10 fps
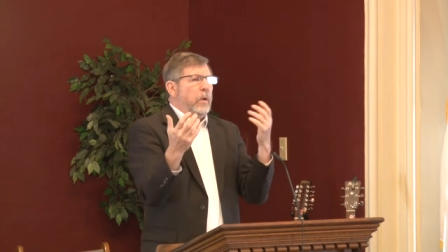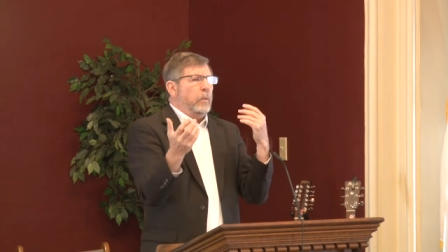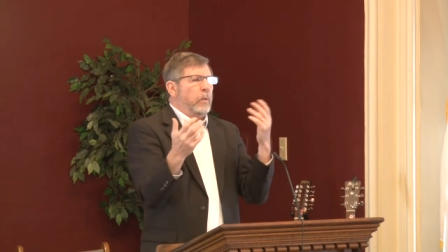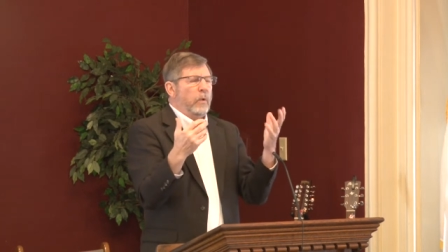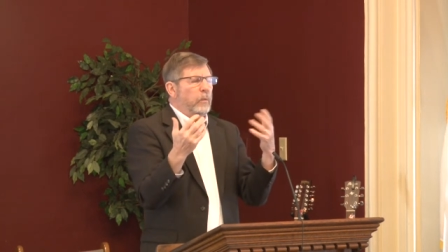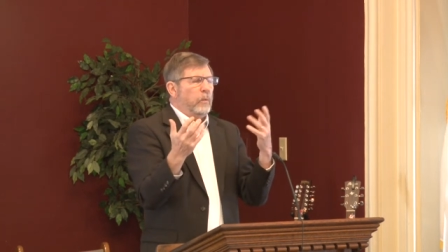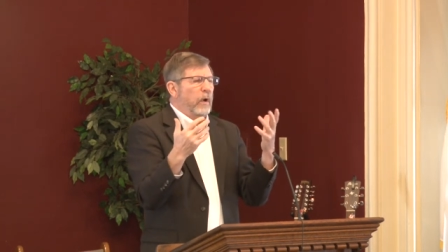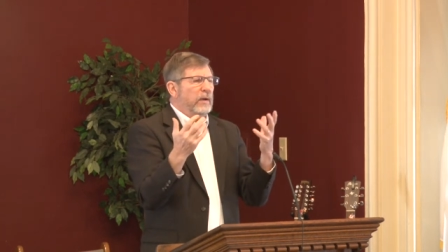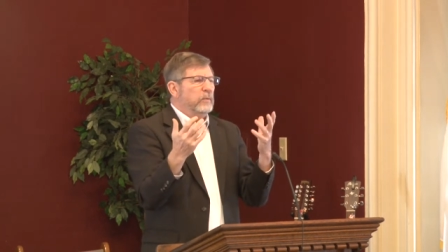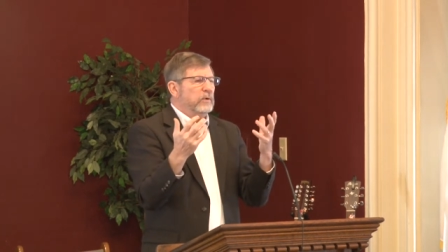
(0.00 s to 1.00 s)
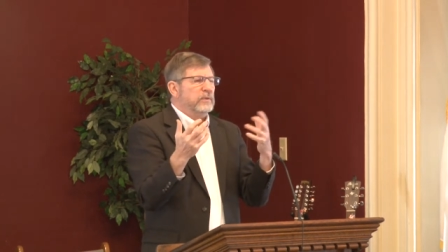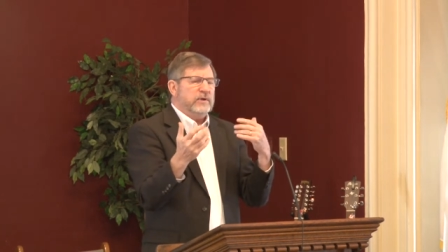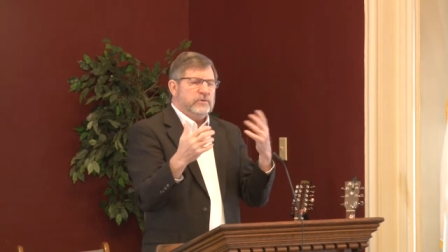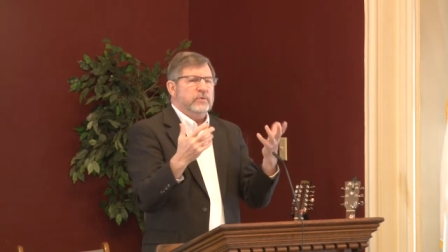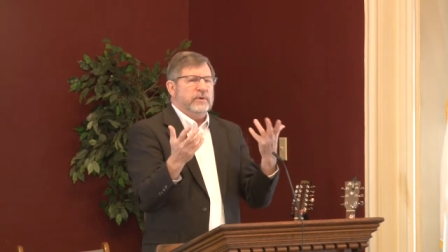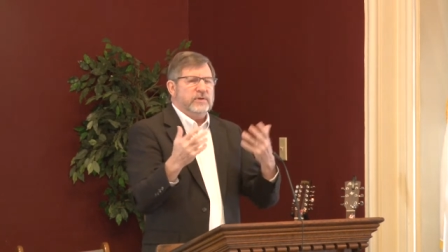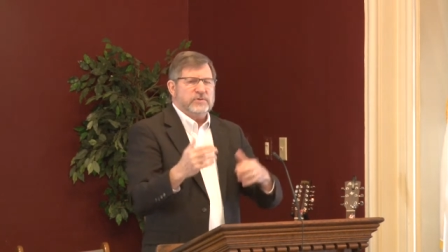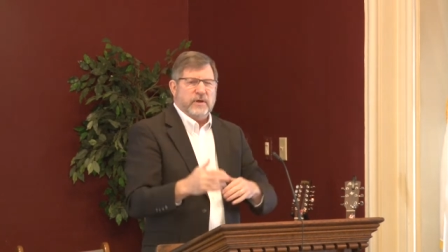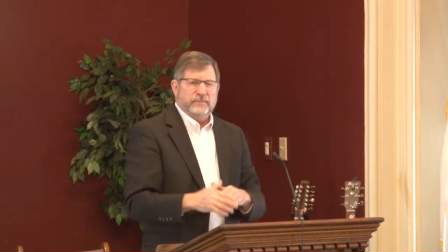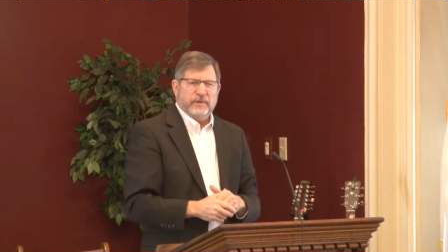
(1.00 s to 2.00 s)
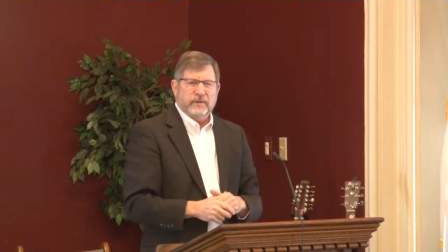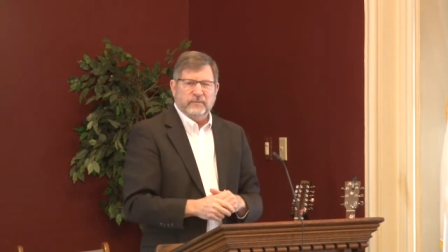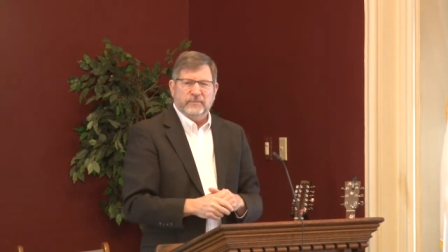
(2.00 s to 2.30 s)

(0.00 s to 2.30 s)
why weren't they doing something?